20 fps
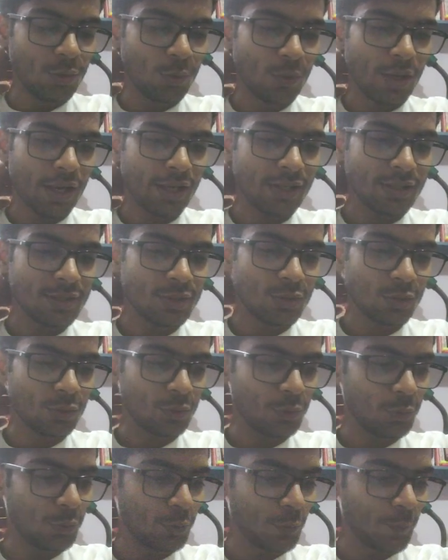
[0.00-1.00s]
guys
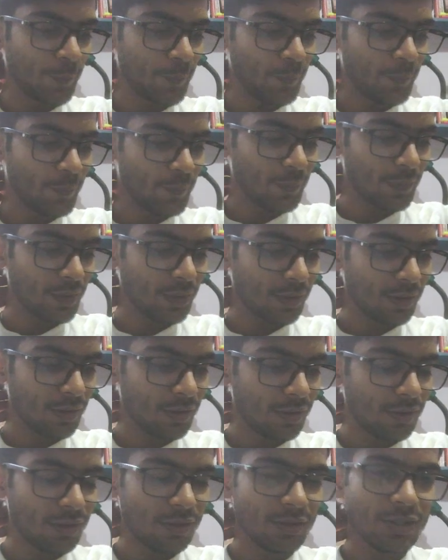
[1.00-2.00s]
to
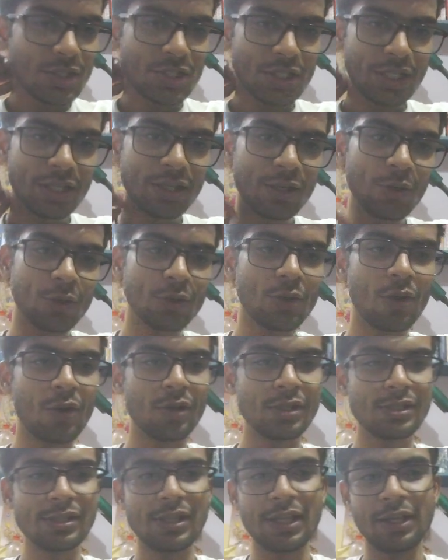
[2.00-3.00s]
share your
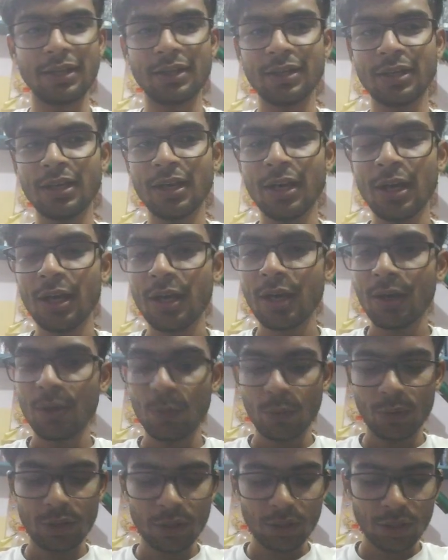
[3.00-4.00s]
thoughts. Like,
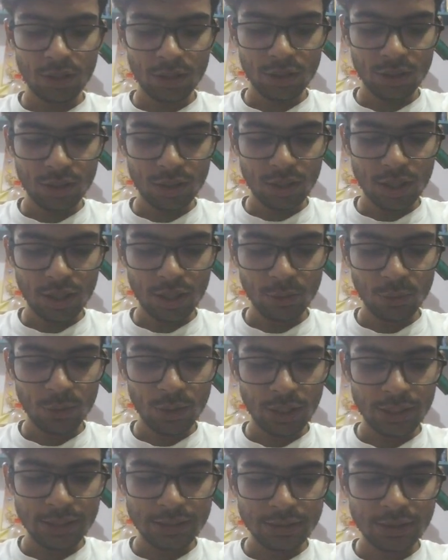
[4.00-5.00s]
what are you
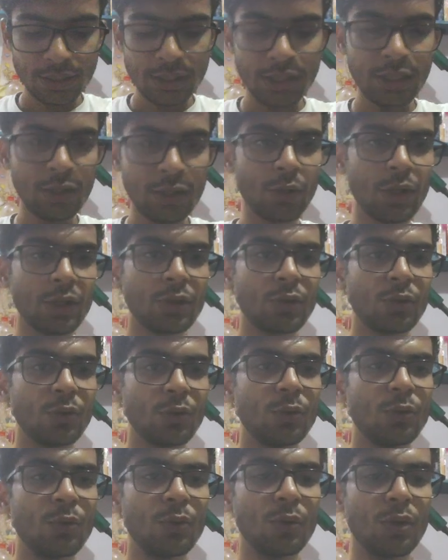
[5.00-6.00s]
guys currently going through?
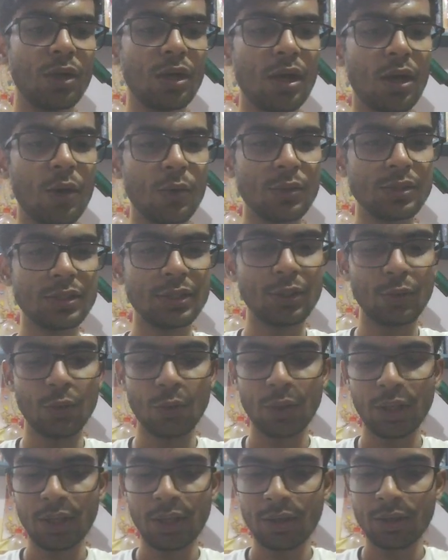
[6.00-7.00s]
How is it
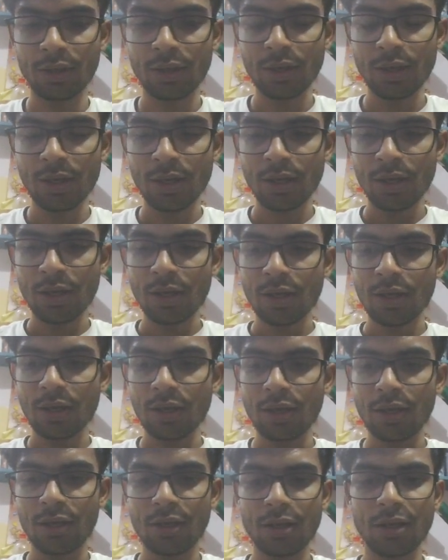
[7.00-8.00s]
going?
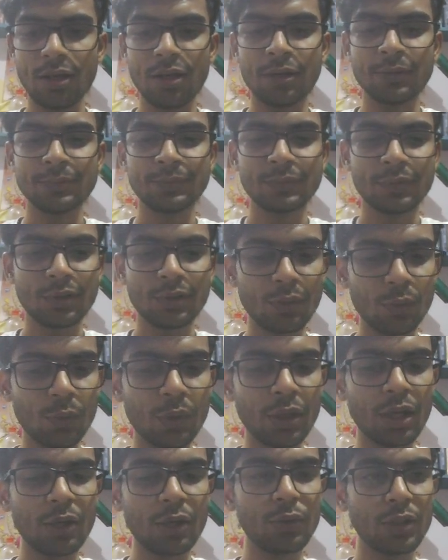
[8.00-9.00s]
Uh, what
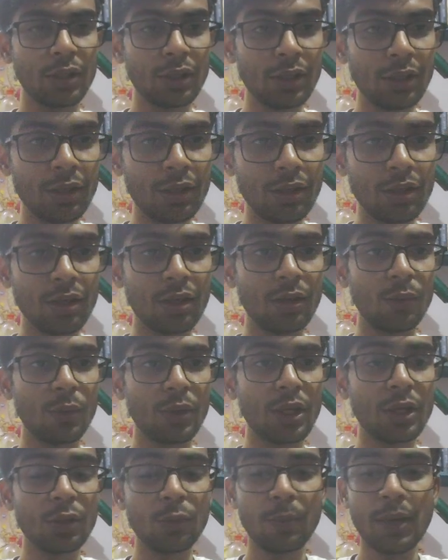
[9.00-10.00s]
are you thinking? What
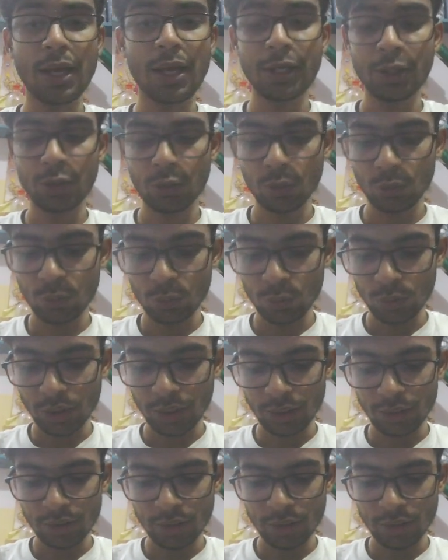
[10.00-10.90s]
are you planning to do? Like,